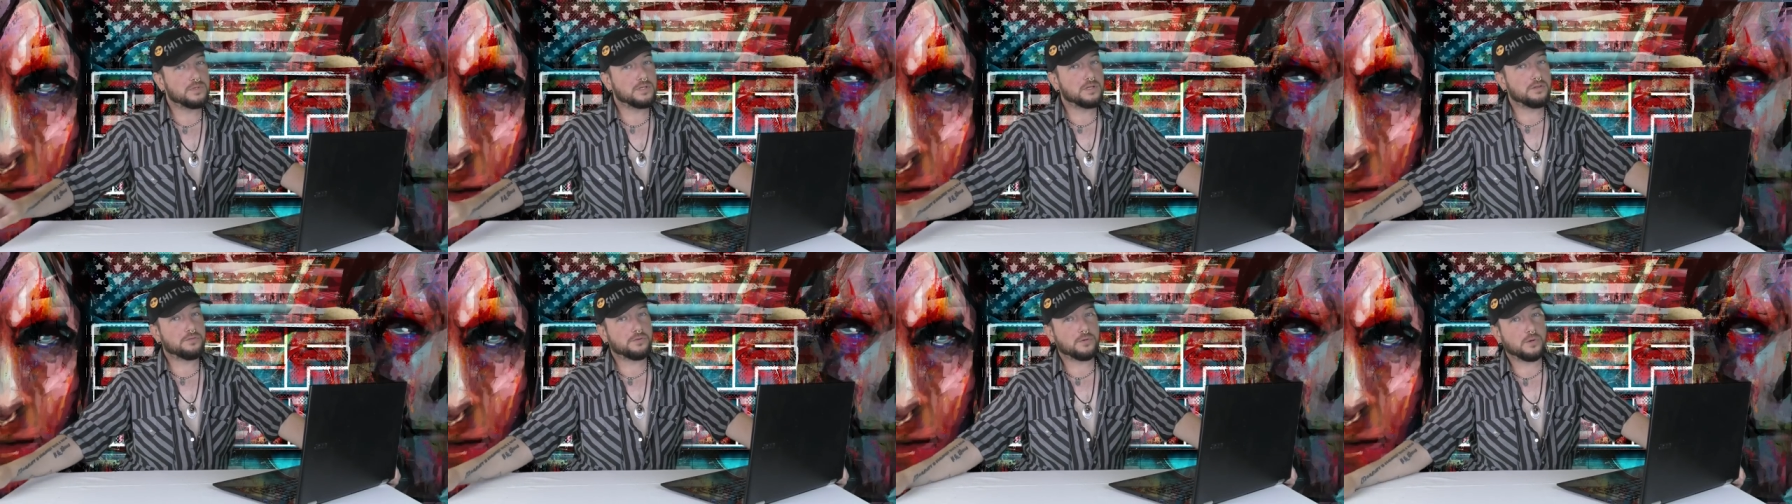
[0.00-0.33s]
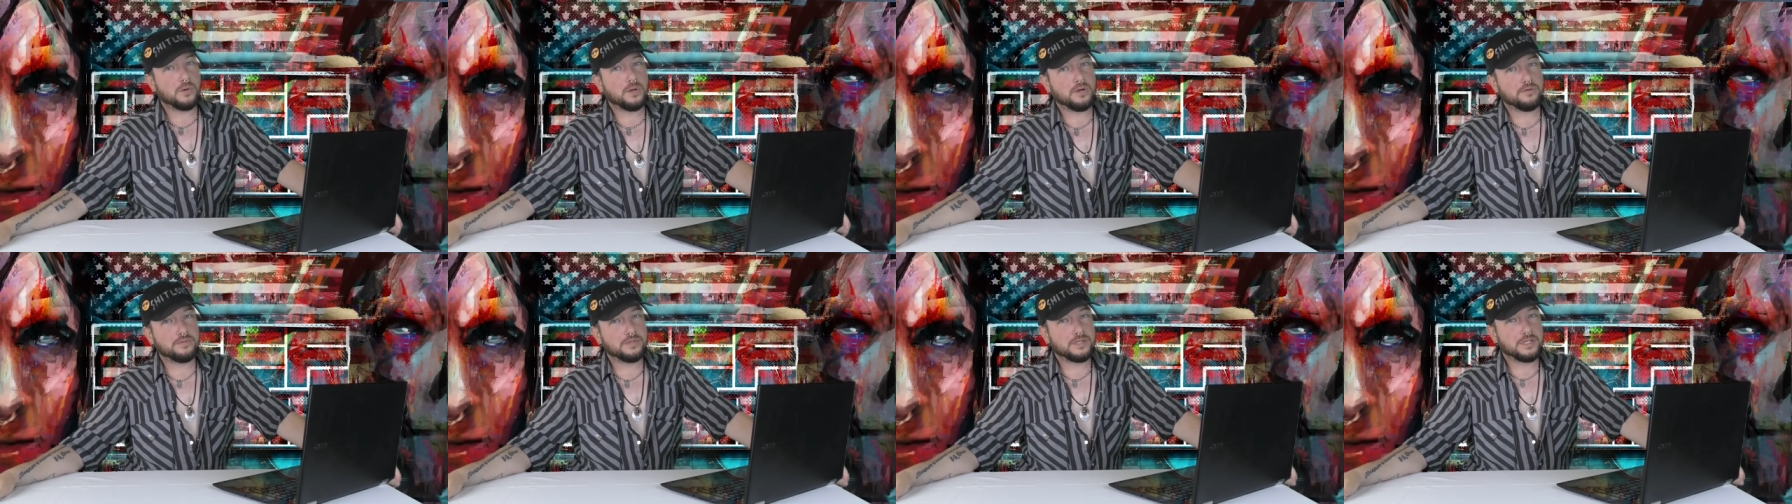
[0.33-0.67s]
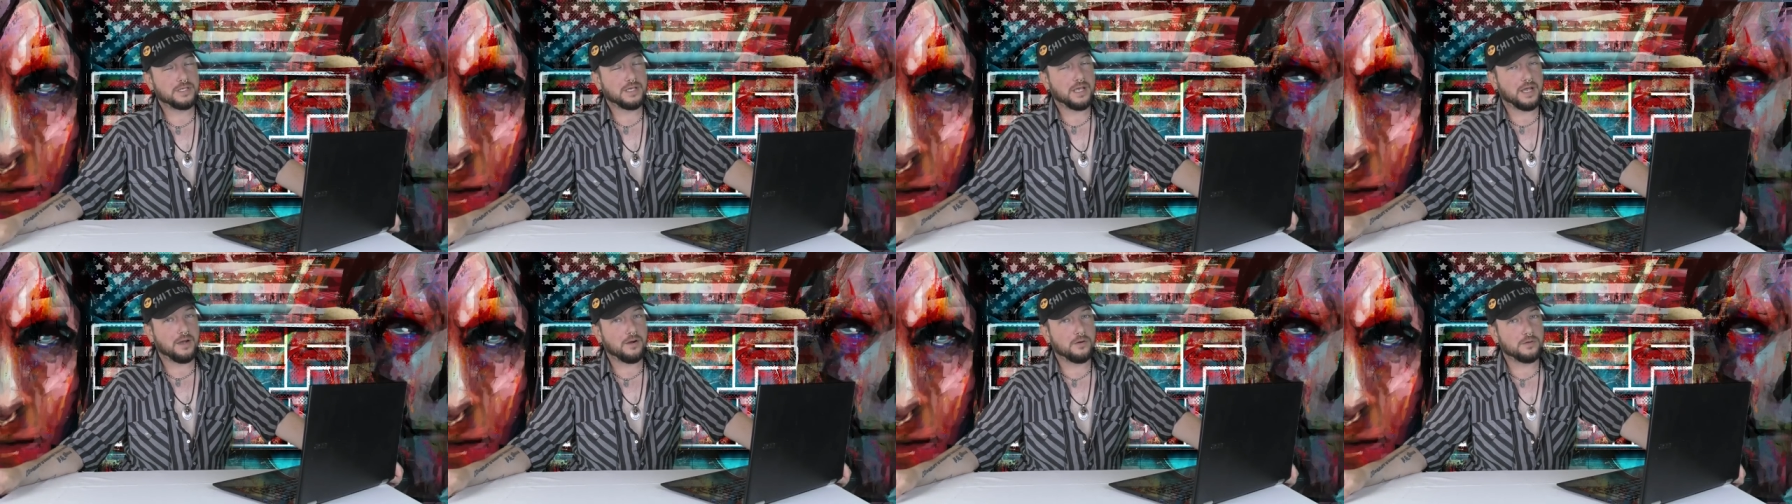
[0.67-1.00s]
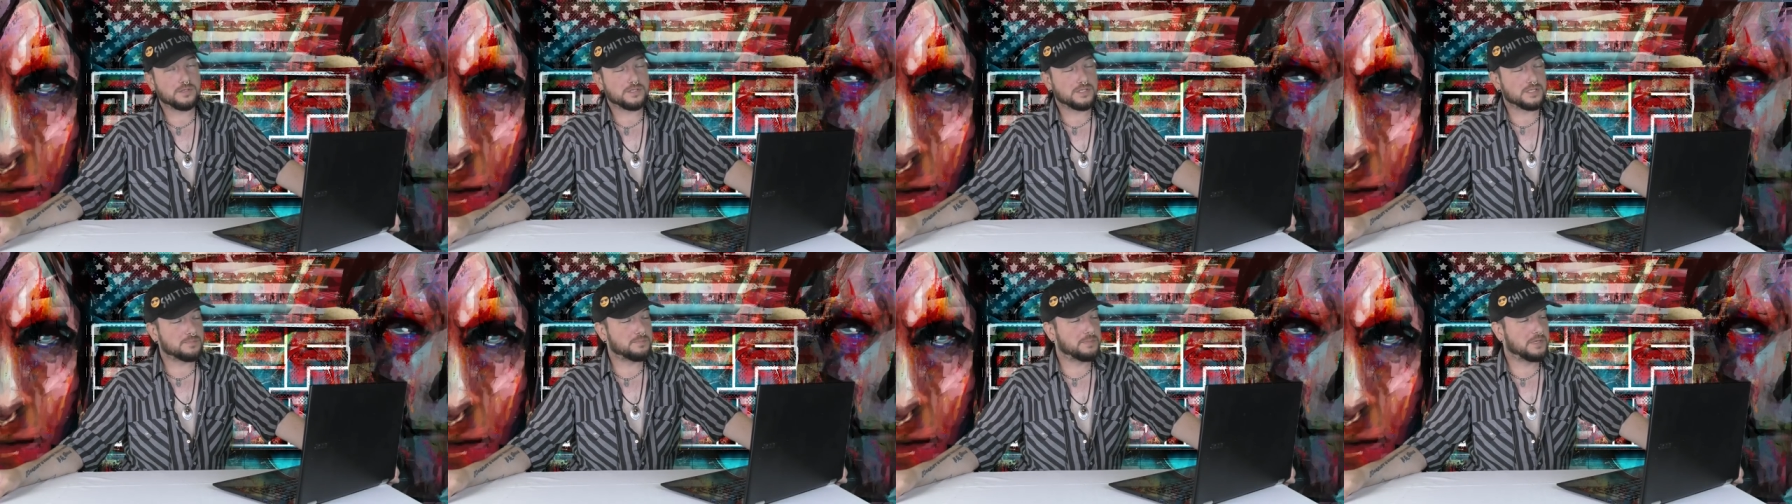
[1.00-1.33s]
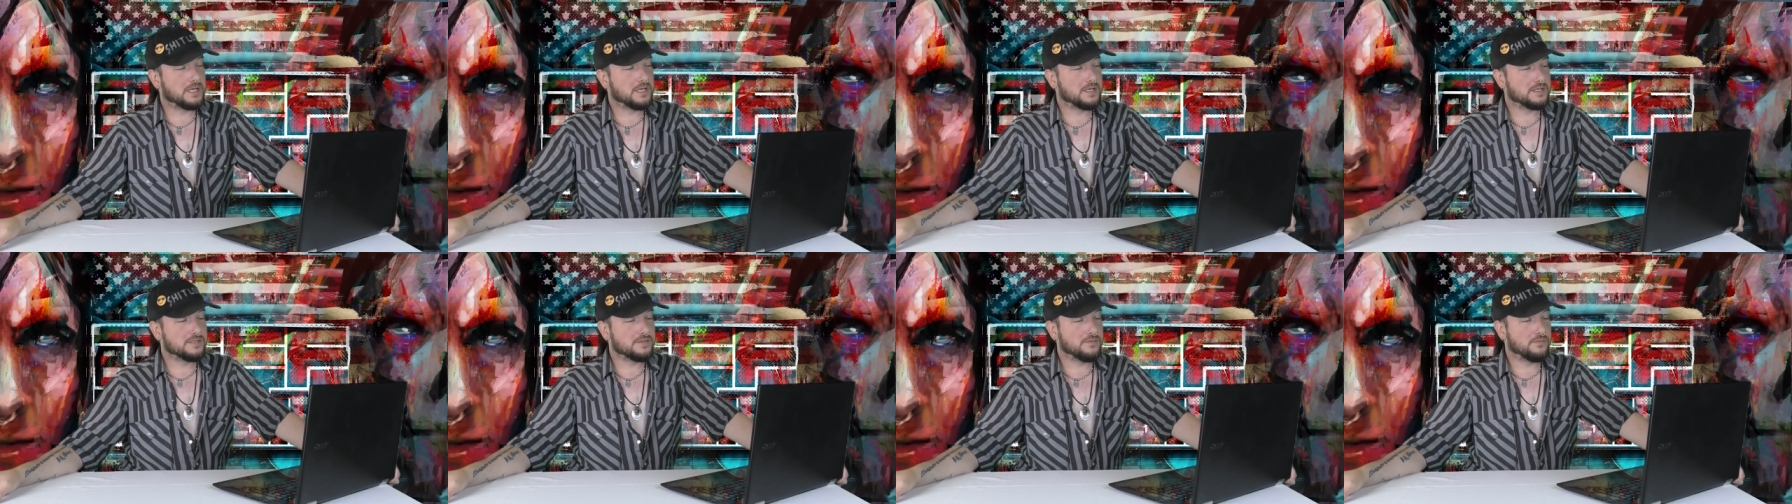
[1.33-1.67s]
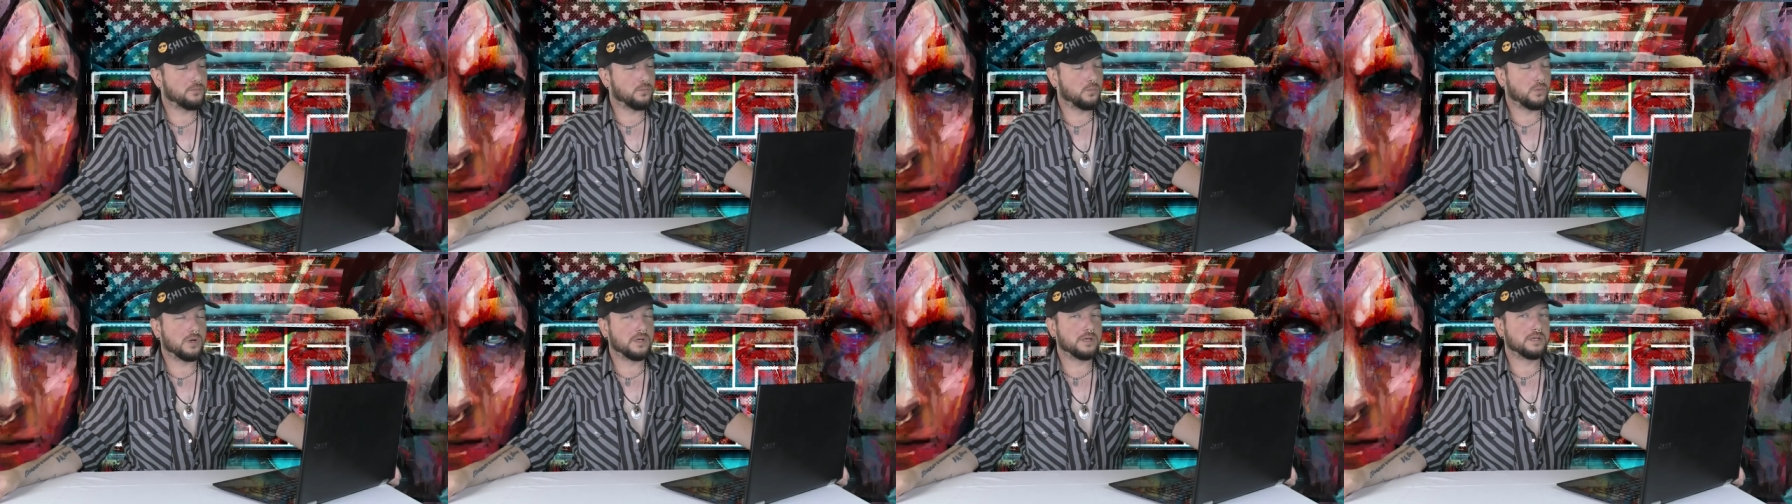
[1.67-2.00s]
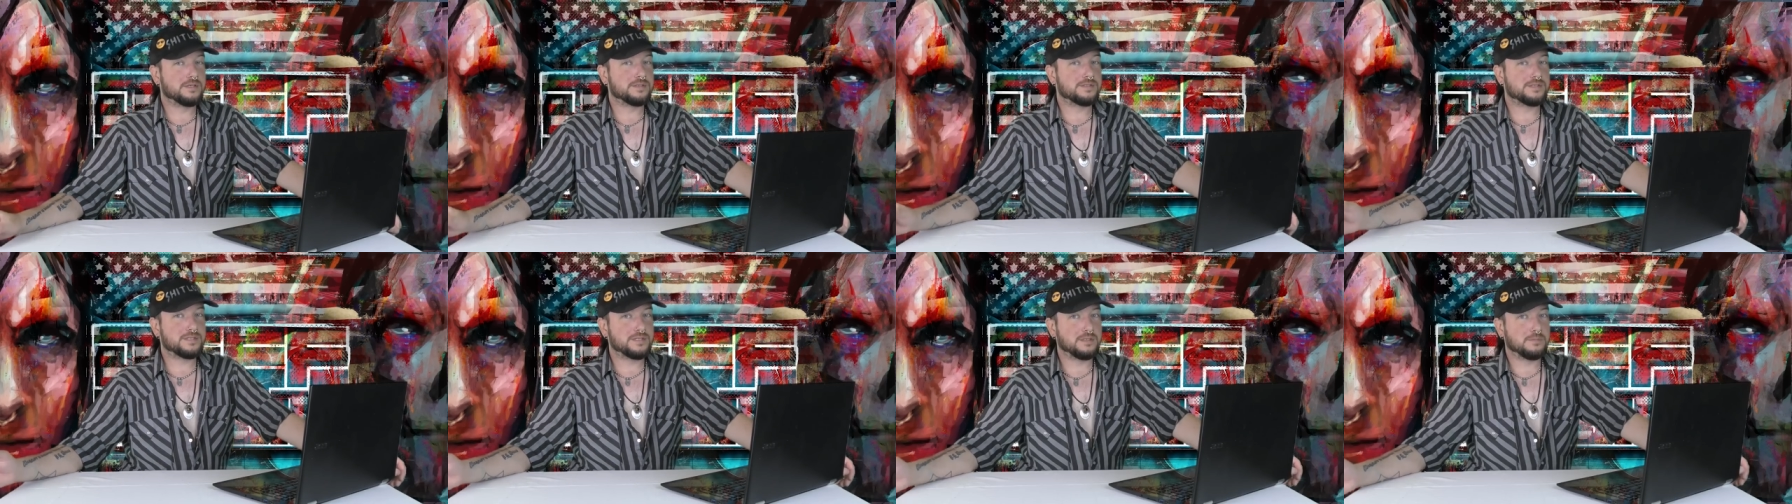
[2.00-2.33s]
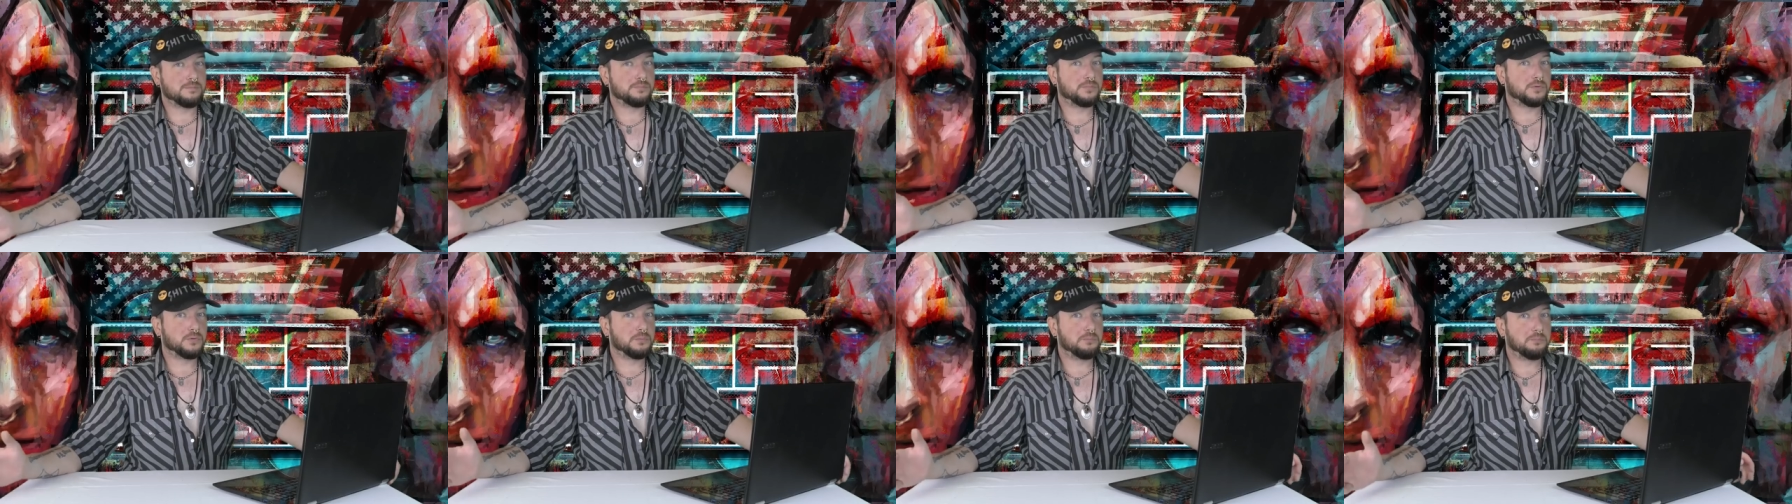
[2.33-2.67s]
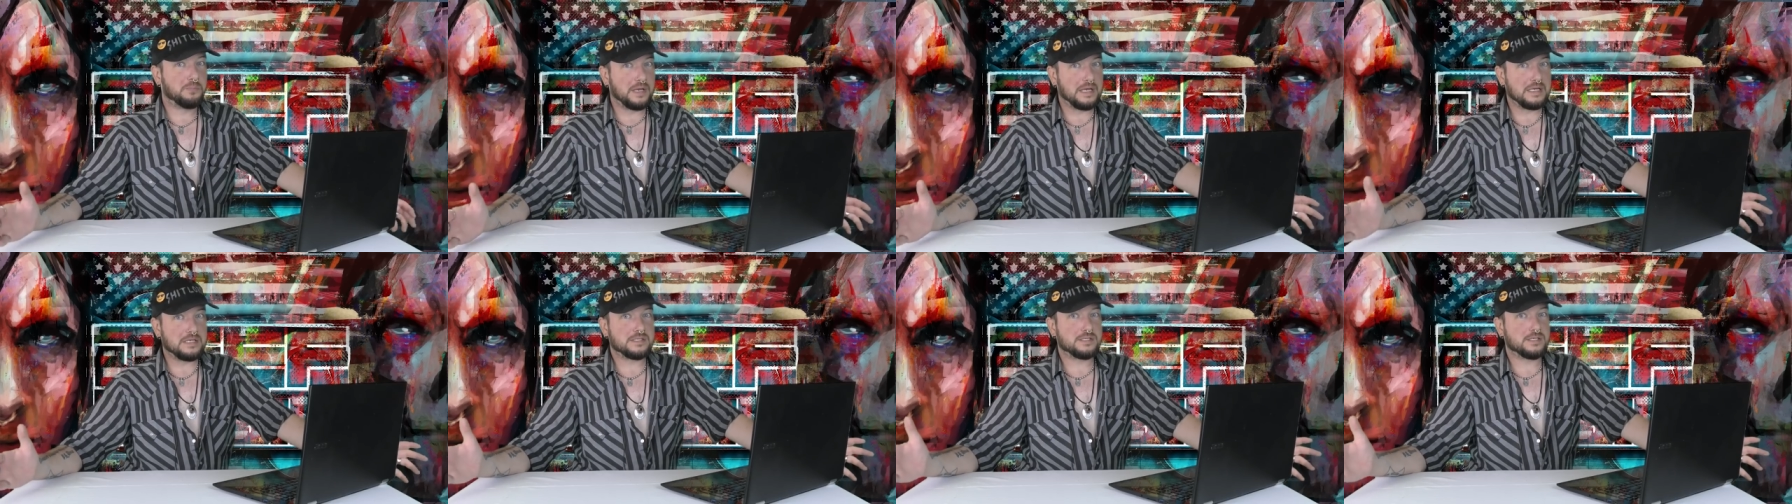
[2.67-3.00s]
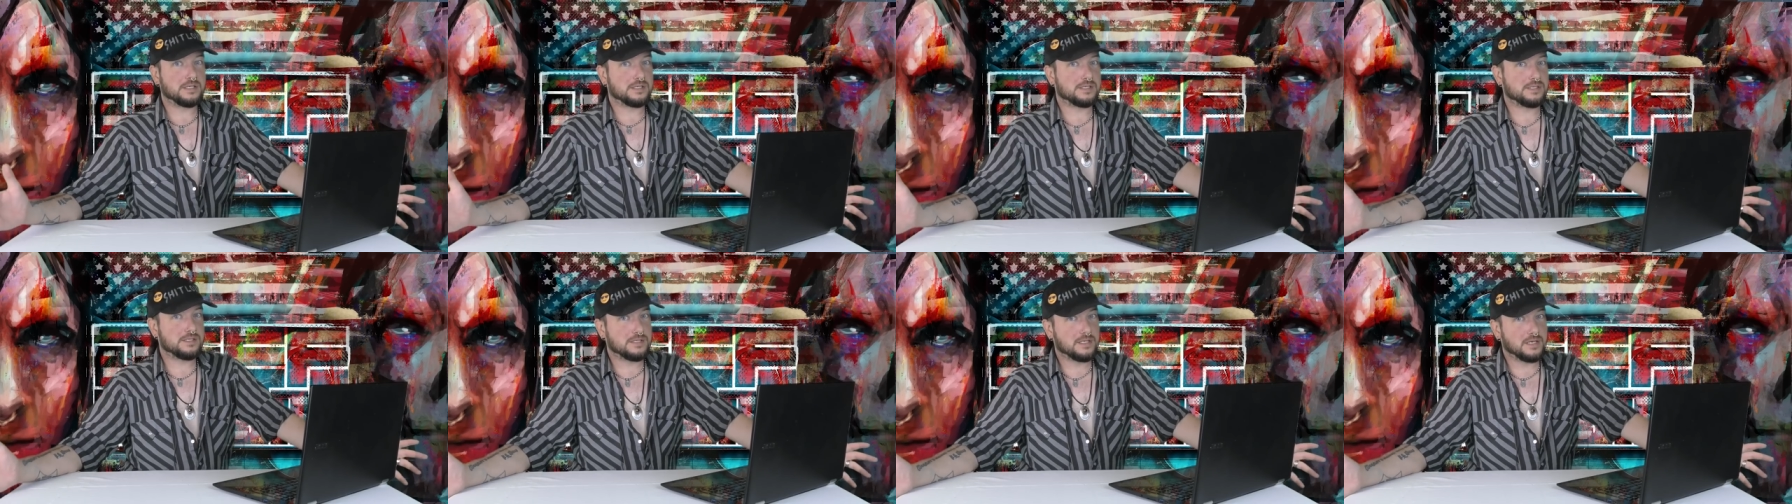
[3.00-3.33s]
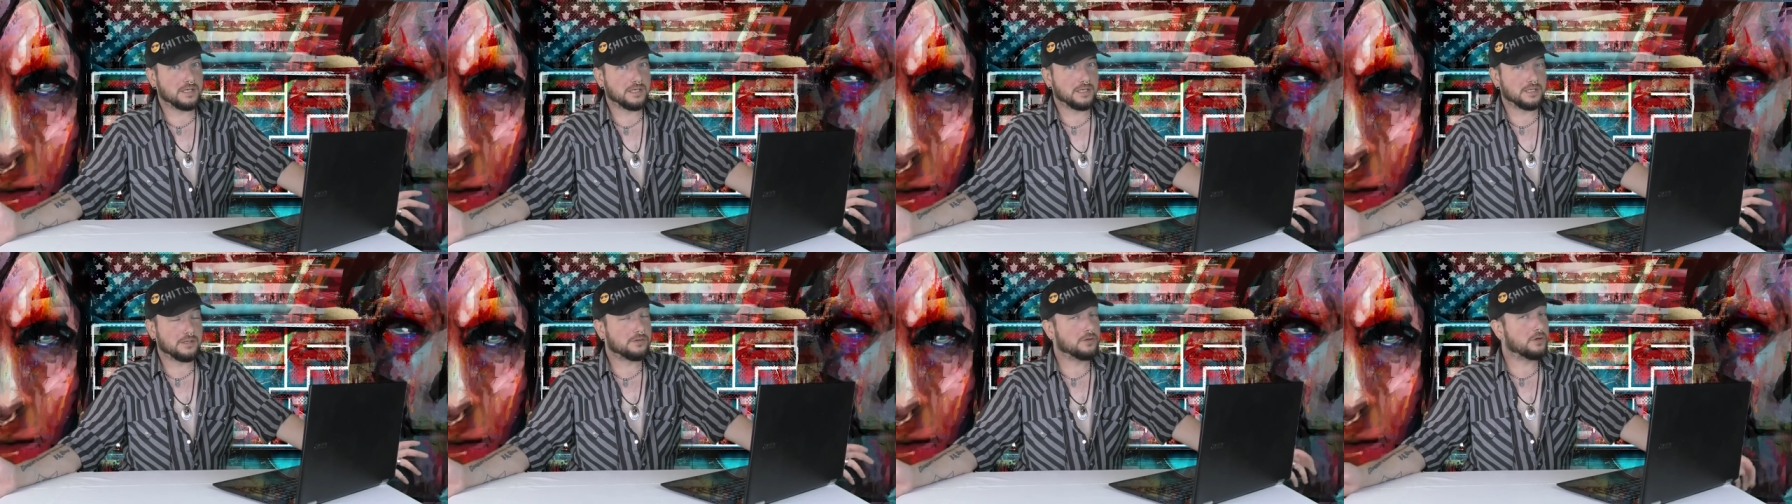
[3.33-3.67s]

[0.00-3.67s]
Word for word: really throw everything out just because of one simple basic study.